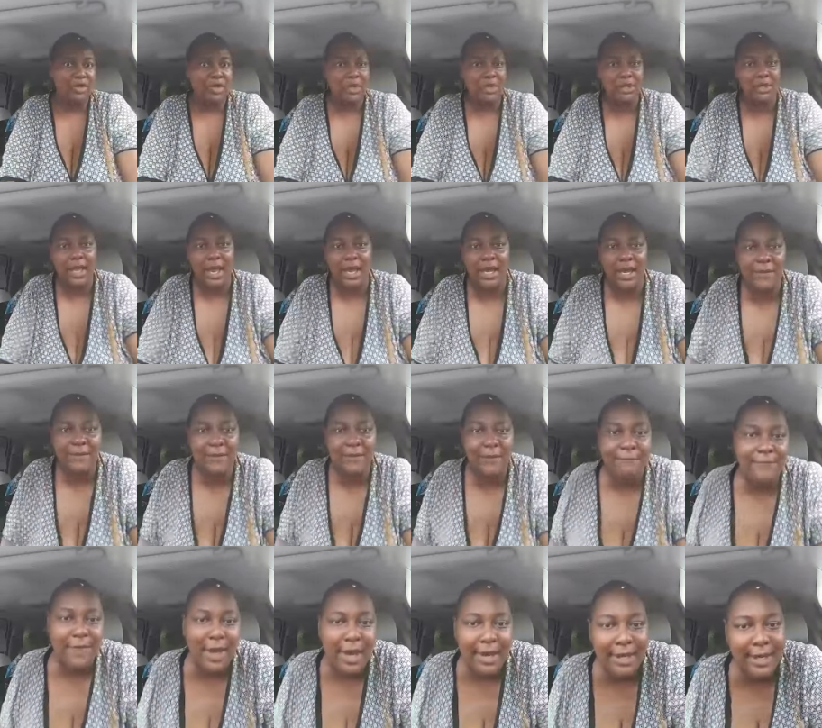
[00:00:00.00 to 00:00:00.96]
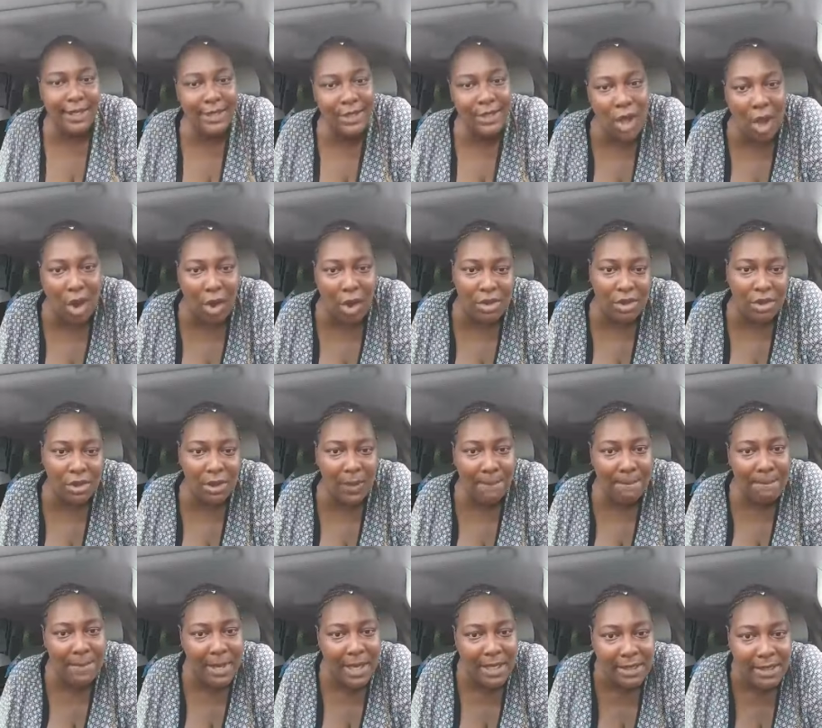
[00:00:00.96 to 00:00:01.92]
She can't even fucking talk, so the
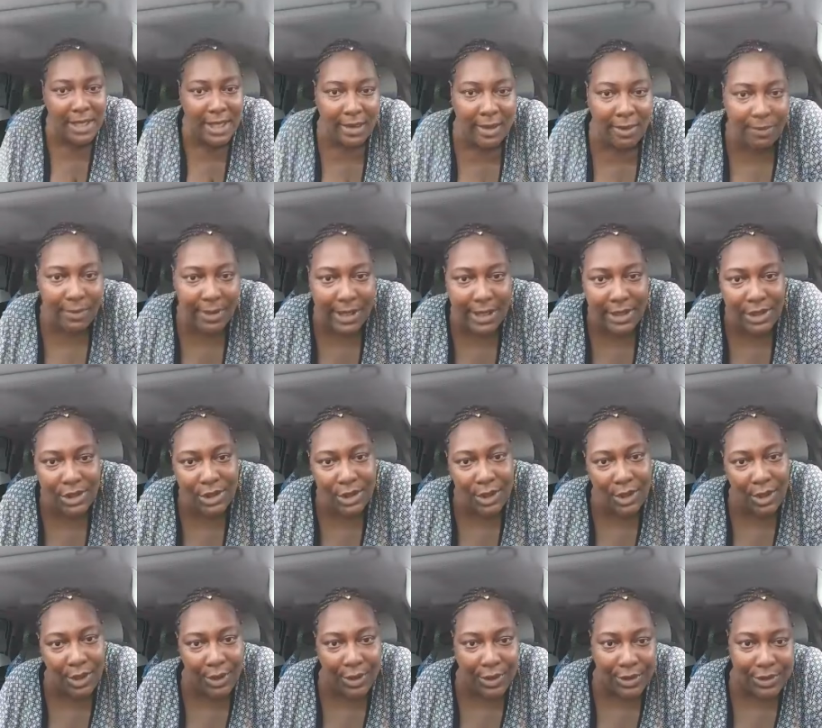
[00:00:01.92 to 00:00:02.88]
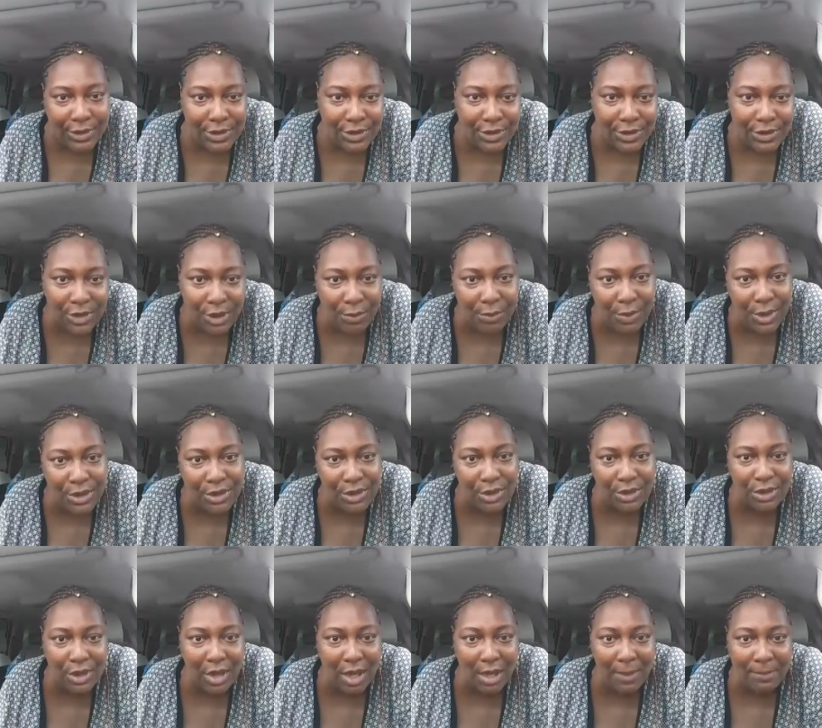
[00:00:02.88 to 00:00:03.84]
bitch ain't gonna get charged. So what
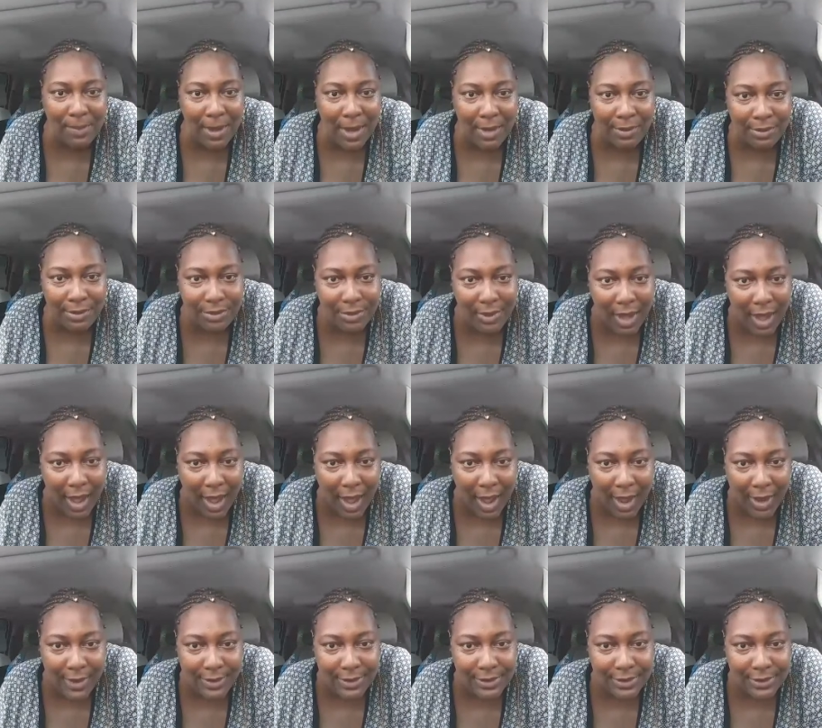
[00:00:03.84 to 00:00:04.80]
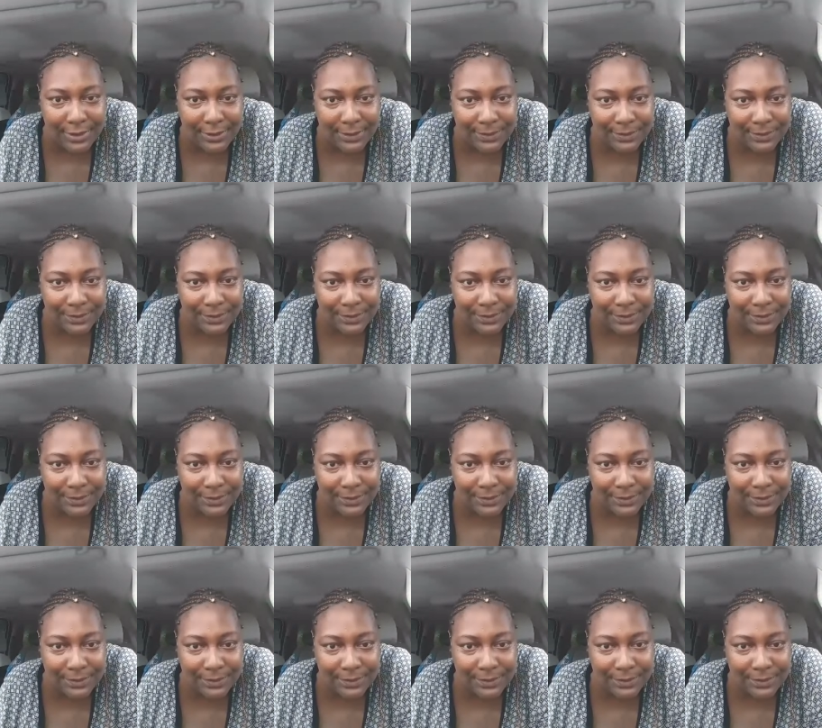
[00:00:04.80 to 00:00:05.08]
you thought about that?